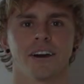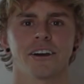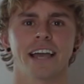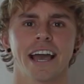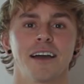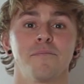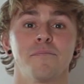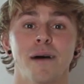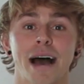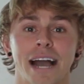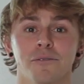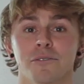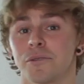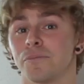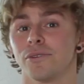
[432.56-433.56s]
Okay, I'm
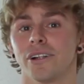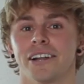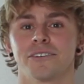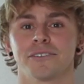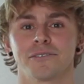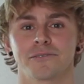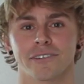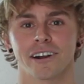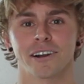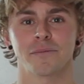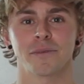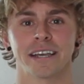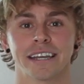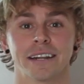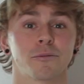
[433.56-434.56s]
back with a blender in front of
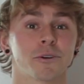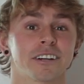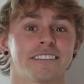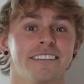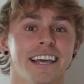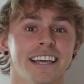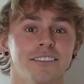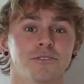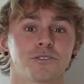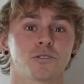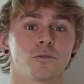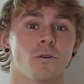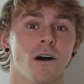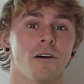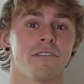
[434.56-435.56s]
me, and we're going to take those
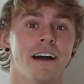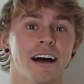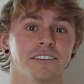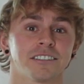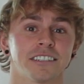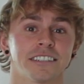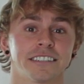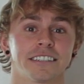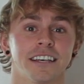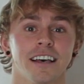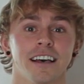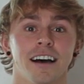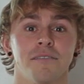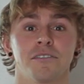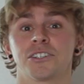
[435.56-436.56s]
12 ounces
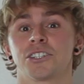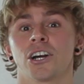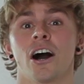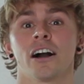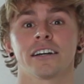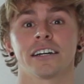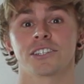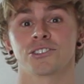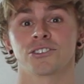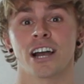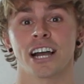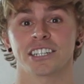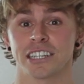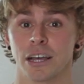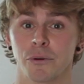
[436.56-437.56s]
of the chaga
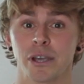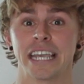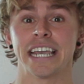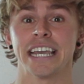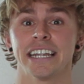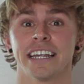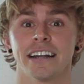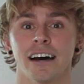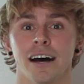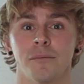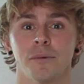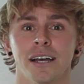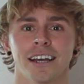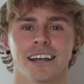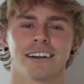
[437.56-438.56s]
extraction that we heated
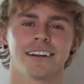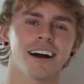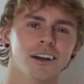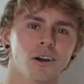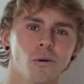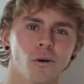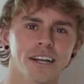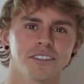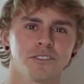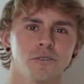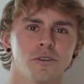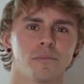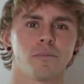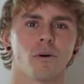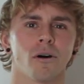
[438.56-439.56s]
up, not quite
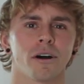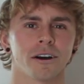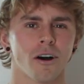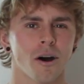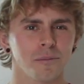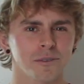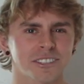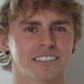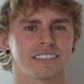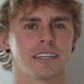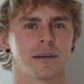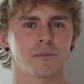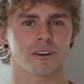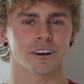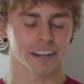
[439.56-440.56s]
to a boil, almost
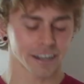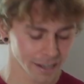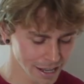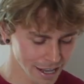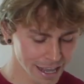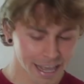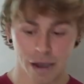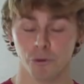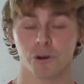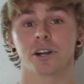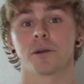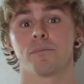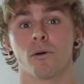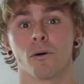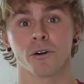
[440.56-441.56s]
simmering, and we're going
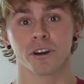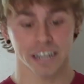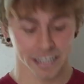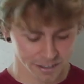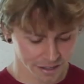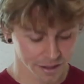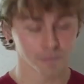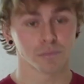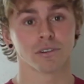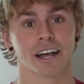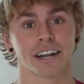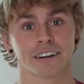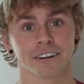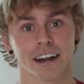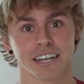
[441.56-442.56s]
to pour it into the
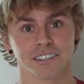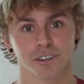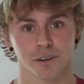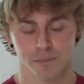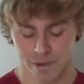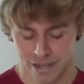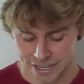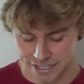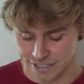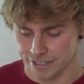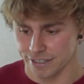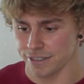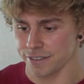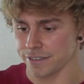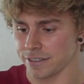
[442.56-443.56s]
blender as our
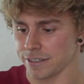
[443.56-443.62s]
base.